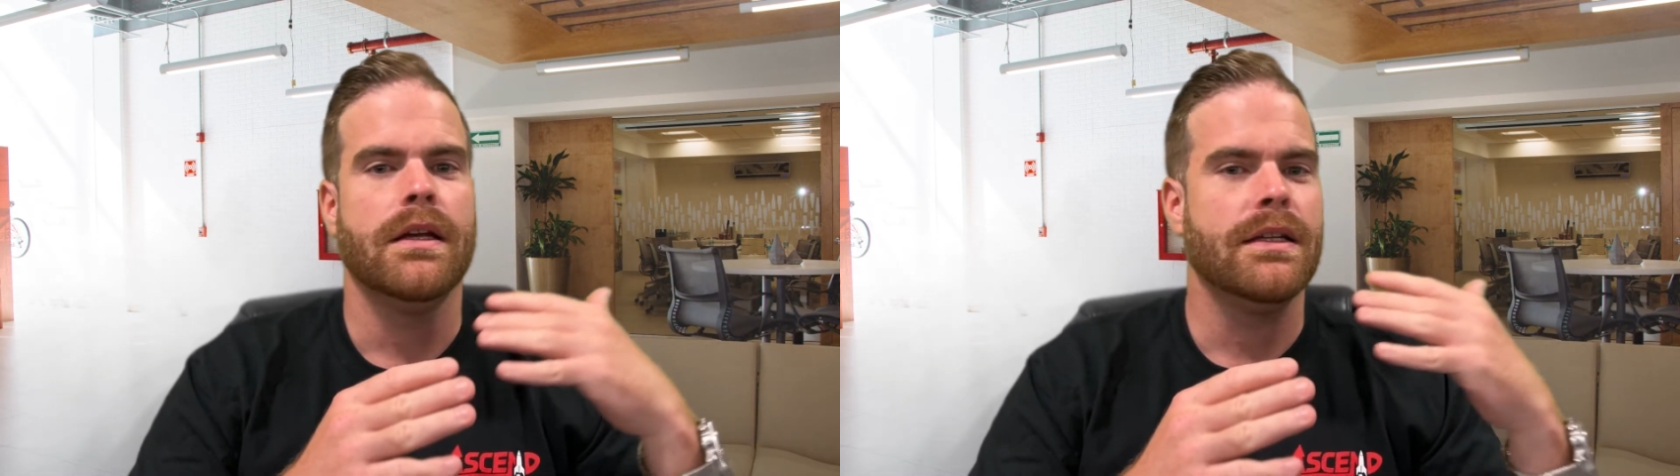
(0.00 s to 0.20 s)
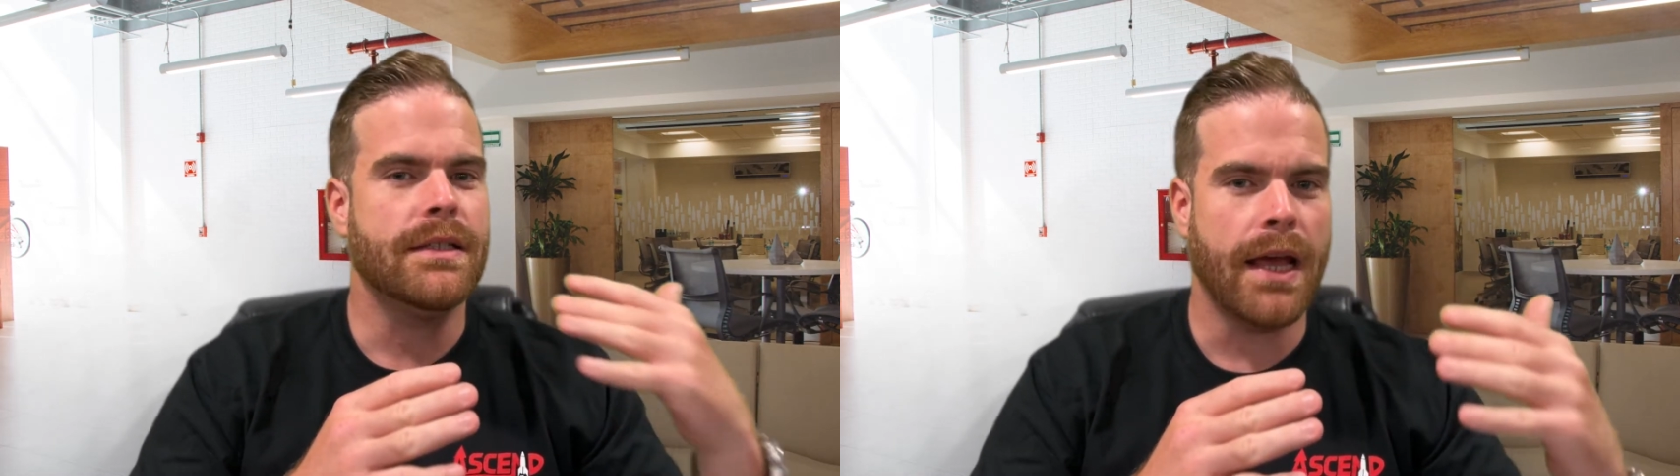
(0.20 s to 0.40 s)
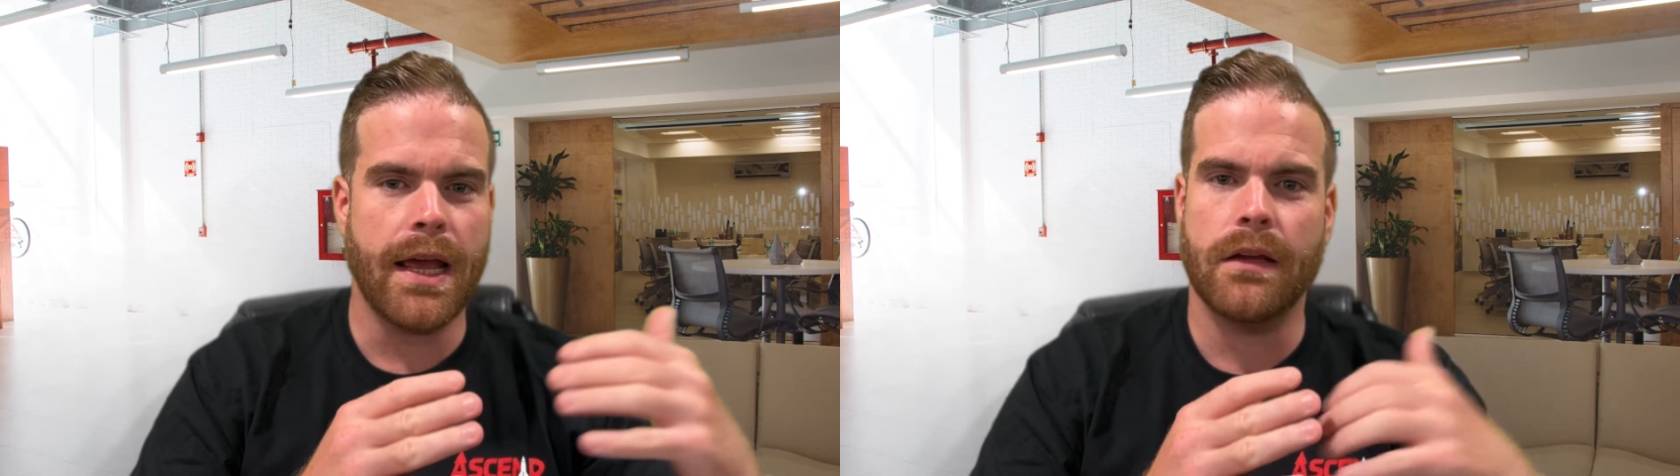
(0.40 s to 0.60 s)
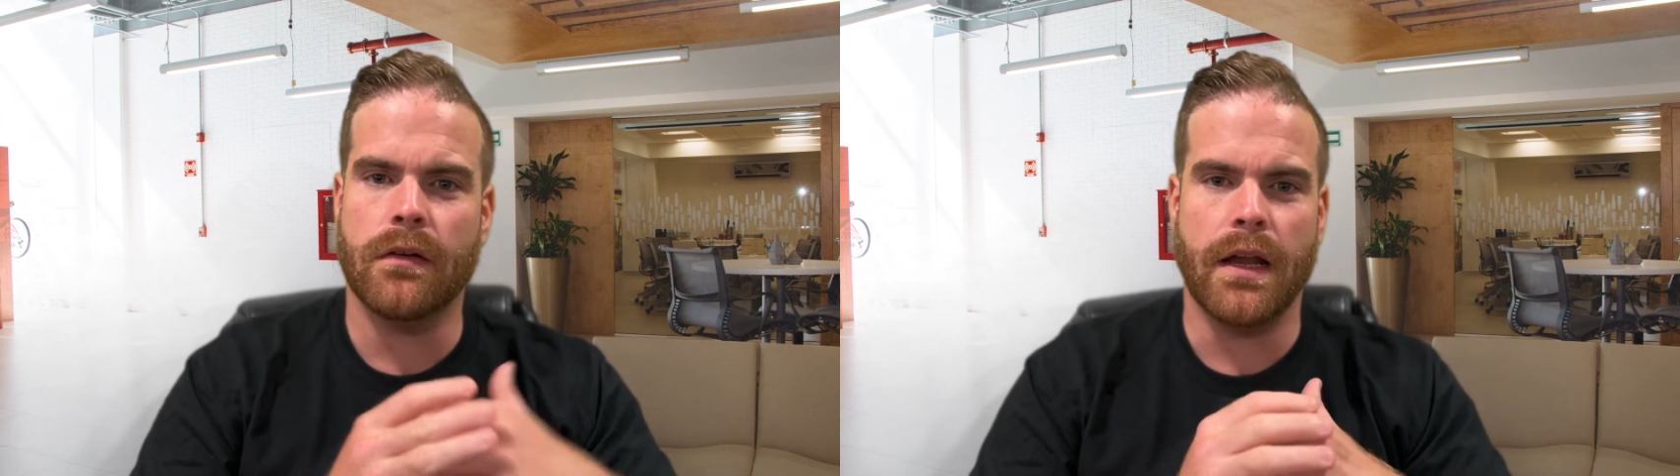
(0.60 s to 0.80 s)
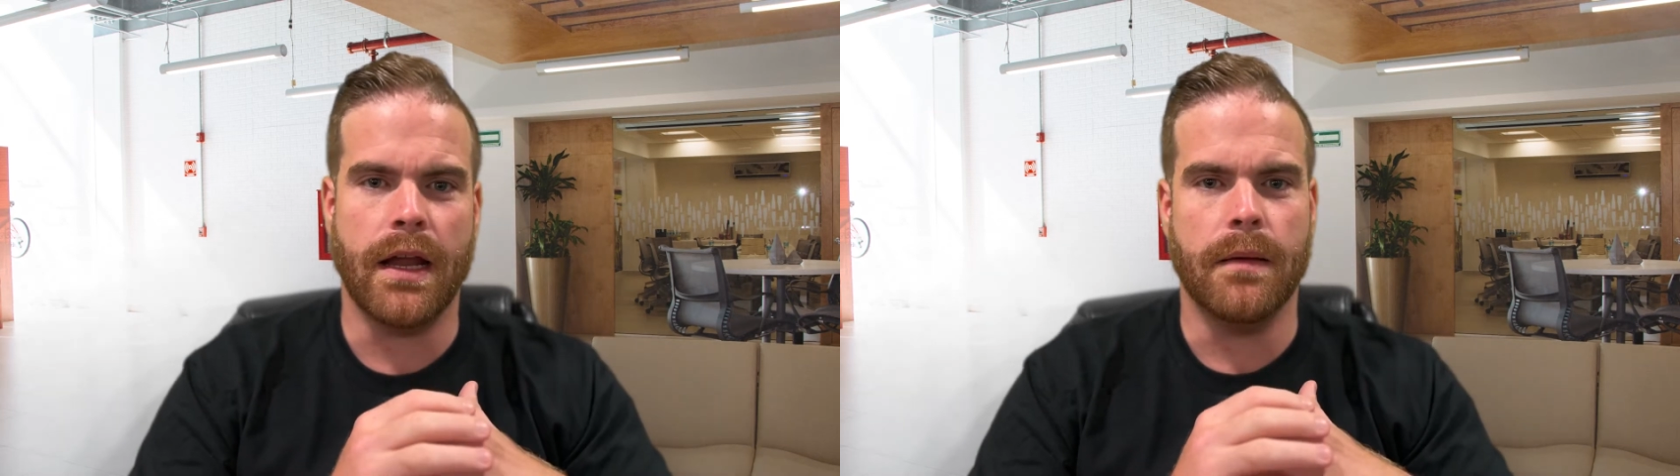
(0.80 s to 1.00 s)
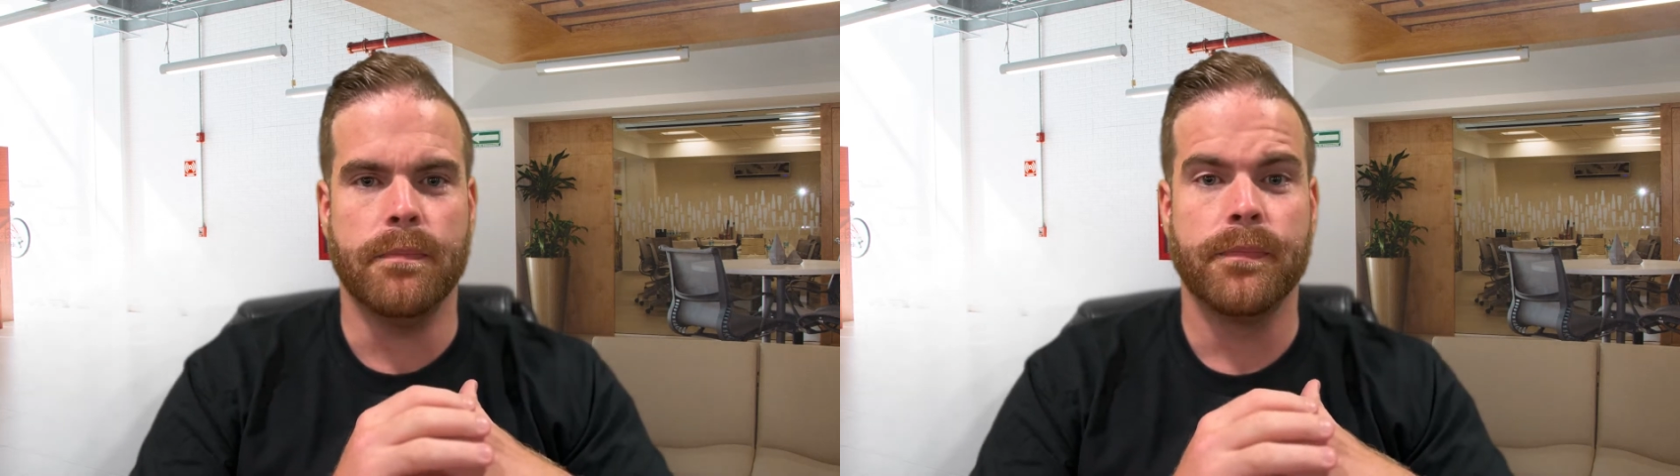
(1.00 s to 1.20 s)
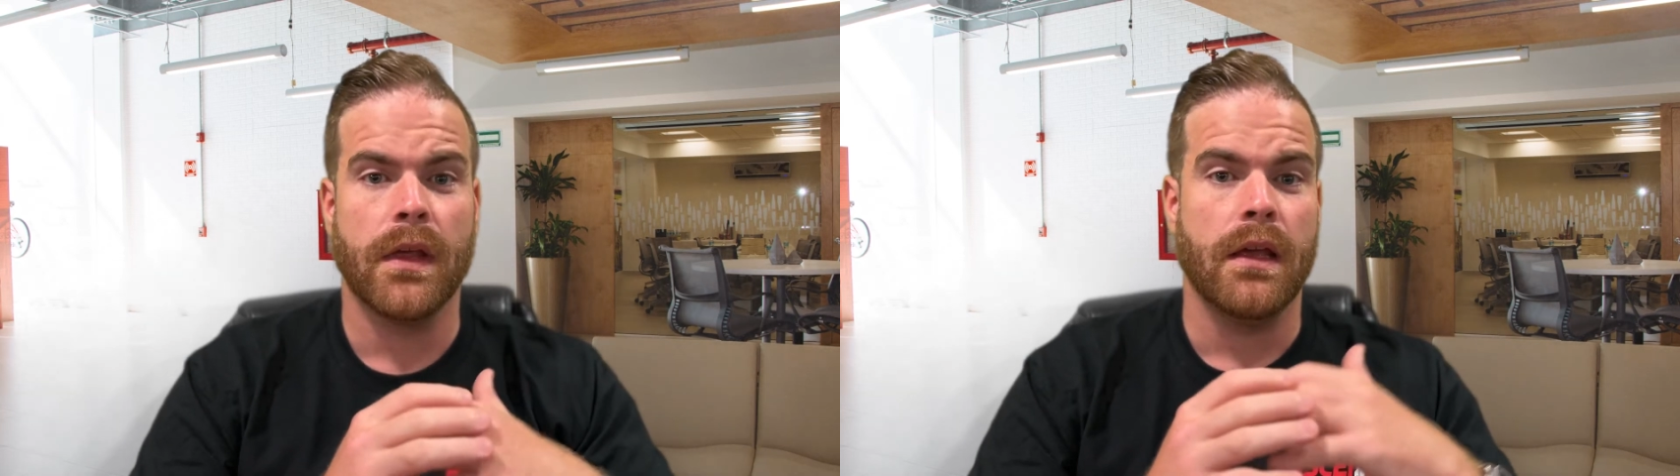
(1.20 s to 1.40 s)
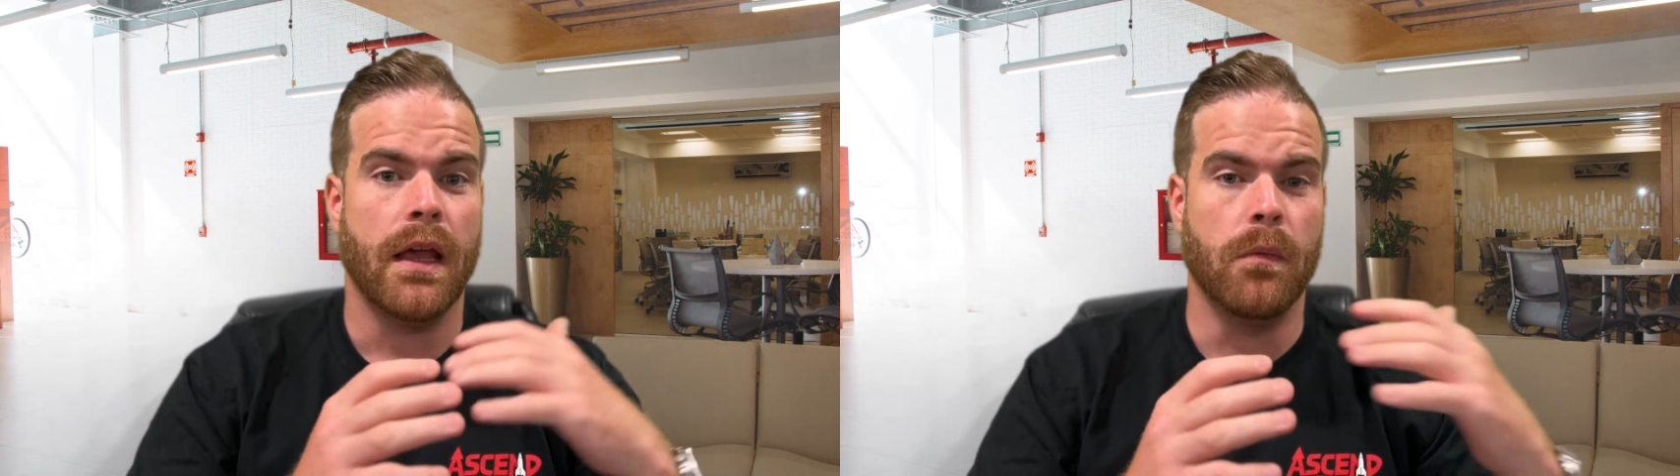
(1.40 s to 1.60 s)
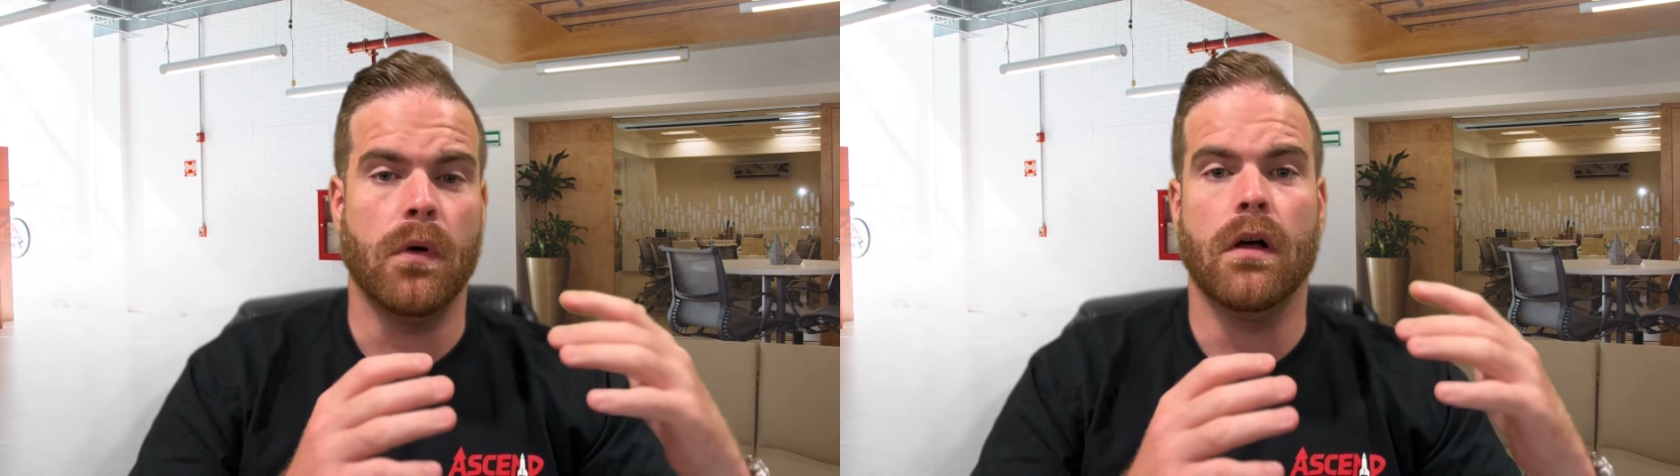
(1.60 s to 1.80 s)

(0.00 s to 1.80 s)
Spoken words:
tag your name, and will